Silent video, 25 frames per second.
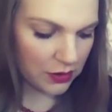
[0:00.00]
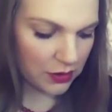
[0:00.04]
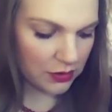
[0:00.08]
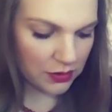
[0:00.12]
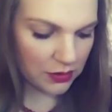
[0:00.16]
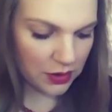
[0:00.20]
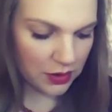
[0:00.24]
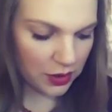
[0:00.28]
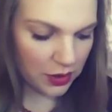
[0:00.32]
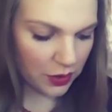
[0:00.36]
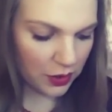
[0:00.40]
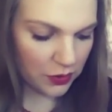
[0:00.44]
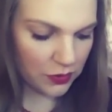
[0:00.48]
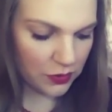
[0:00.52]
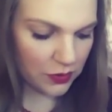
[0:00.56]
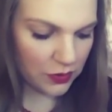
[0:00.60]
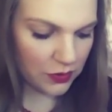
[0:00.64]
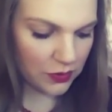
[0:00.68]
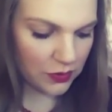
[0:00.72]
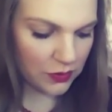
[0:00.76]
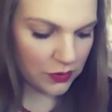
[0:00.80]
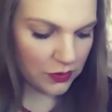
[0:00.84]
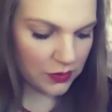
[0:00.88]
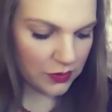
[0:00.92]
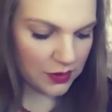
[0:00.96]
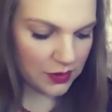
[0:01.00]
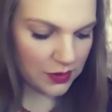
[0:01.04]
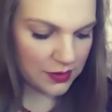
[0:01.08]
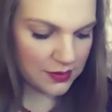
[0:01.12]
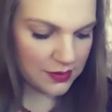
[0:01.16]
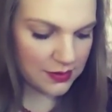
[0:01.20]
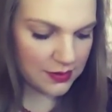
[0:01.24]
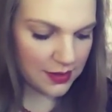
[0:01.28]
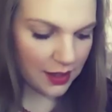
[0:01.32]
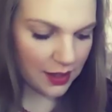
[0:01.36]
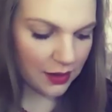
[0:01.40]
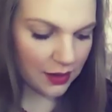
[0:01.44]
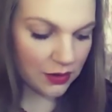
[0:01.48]
you know, this
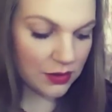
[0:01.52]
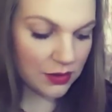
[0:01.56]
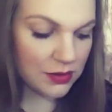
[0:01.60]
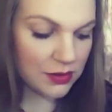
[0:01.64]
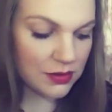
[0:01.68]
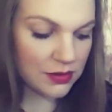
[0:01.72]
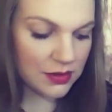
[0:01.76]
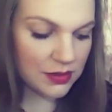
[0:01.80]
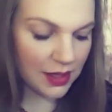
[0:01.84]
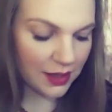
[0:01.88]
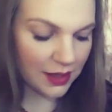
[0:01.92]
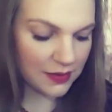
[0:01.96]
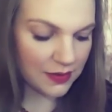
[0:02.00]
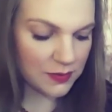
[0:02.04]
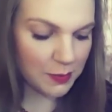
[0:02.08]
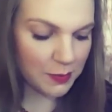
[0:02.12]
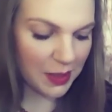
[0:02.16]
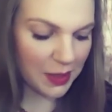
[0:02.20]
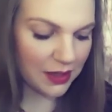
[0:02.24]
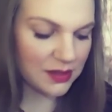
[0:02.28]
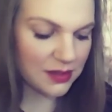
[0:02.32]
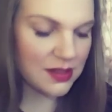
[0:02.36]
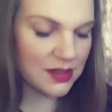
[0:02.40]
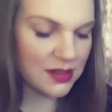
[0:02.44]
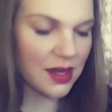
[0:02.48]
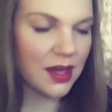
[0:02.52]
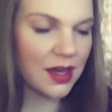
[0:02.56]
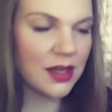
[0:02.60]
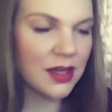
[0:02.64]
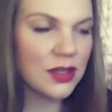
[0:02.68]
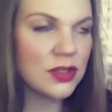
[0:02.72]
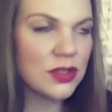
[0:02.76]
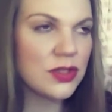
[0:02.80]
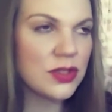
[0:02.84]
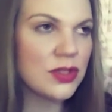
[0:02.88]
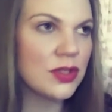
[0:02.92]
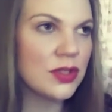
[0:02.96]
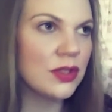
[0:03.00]
second
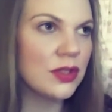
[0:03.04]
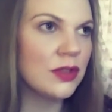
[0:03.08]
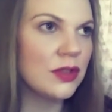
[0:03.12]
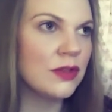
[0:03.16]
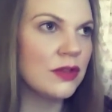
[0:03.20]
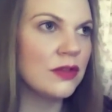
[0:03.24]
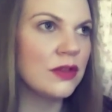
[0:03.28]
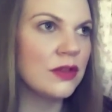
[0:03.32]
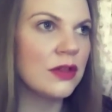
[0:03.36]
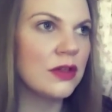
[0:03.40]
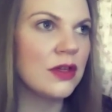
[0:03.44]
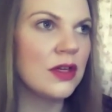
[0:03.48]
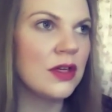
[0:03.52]
expectation,